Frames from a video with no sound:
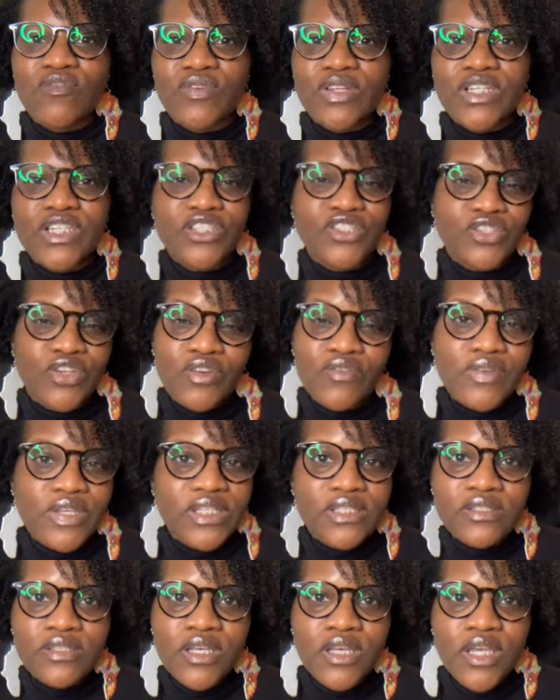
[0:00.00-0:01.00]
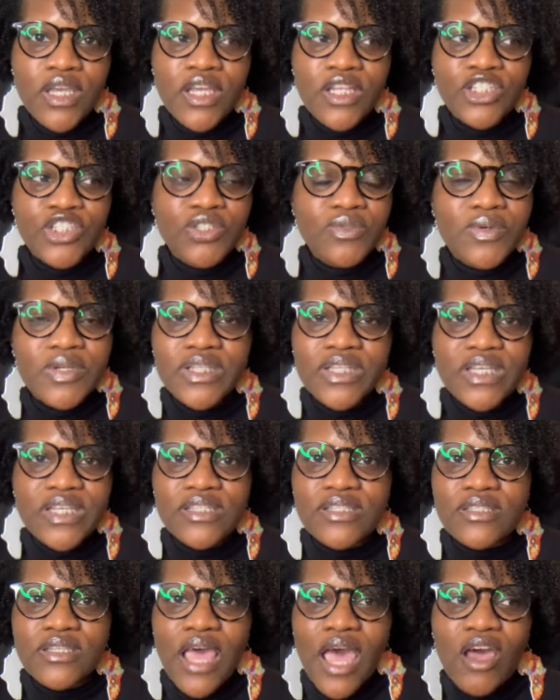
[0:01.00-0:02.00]
a disservice doing this
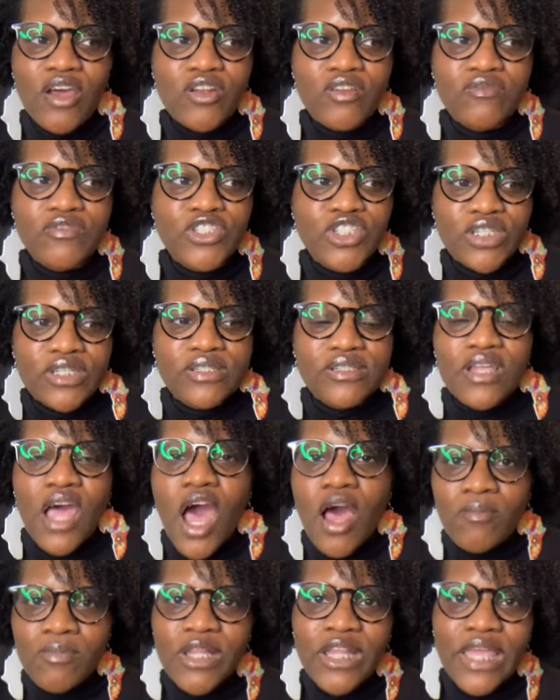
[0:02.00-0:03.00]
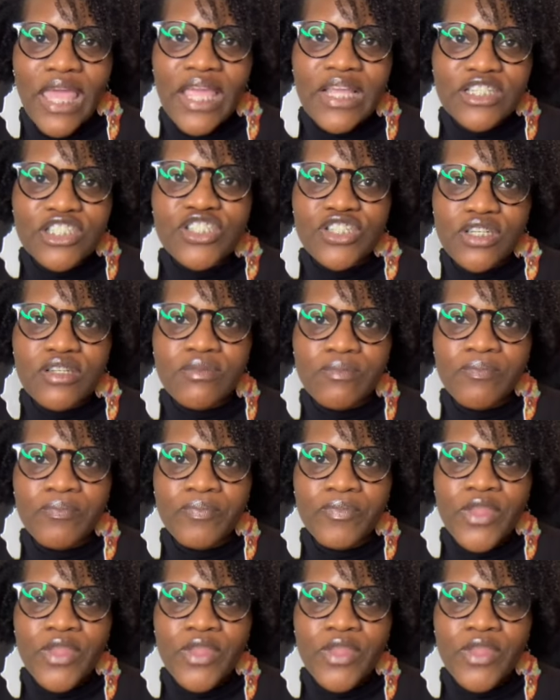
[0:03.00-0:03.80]
out of just obligation.